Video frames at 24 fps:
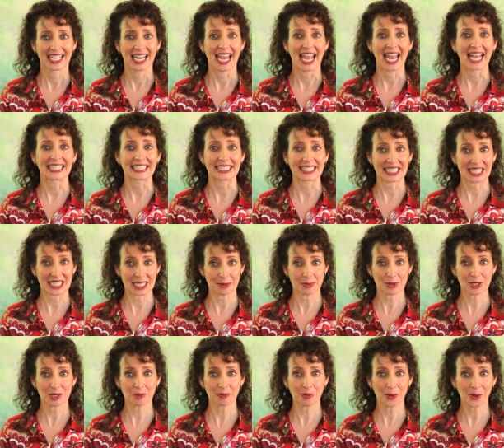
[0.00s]
and keep
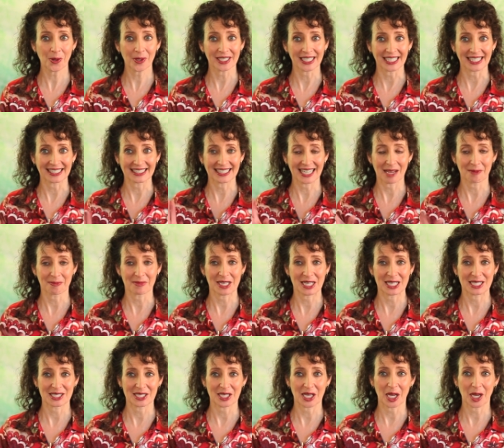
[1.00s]
supporting. That
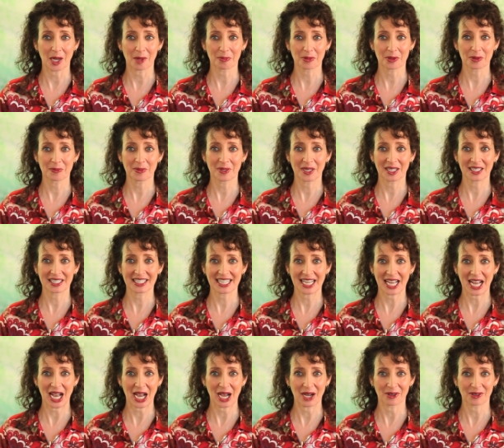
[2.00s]
means upper belly
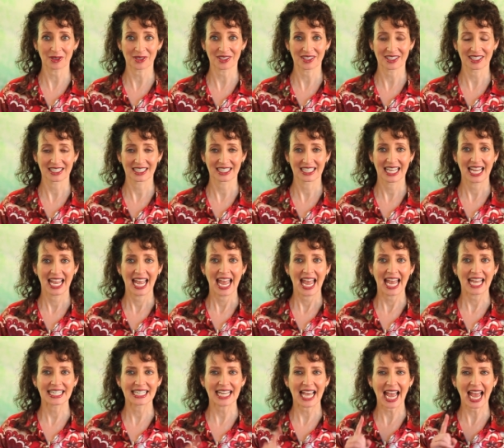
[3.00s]
out.
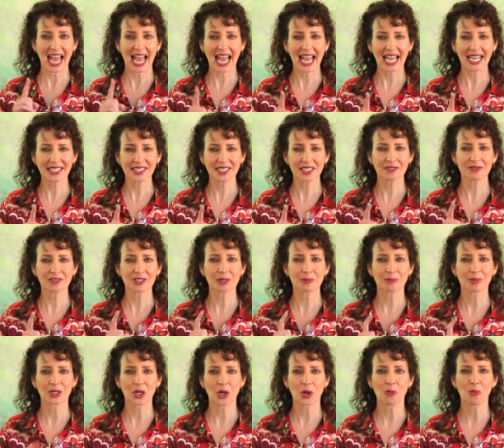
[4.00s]
And actively
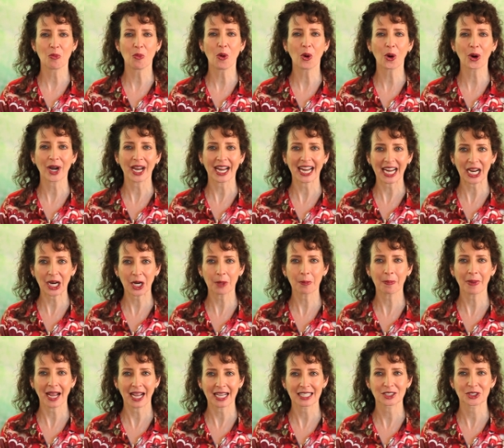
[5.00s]
blow more air
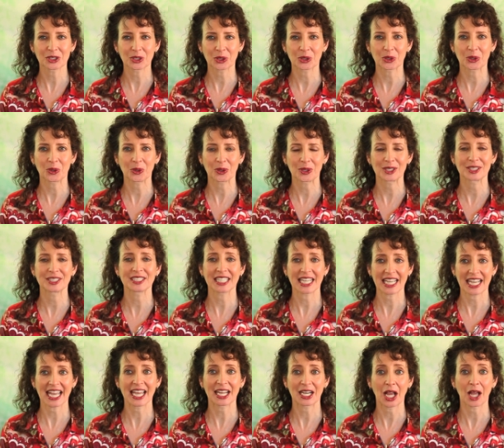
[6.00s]
past your cords
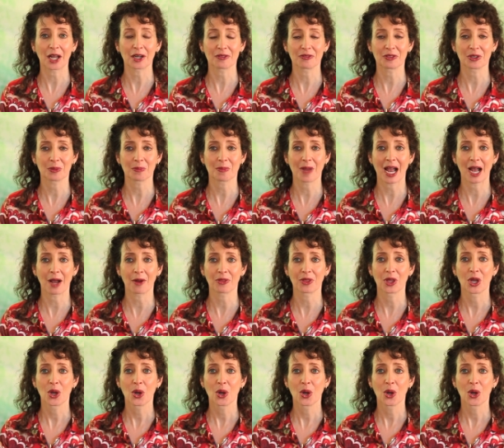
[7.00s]
and out of your mouth.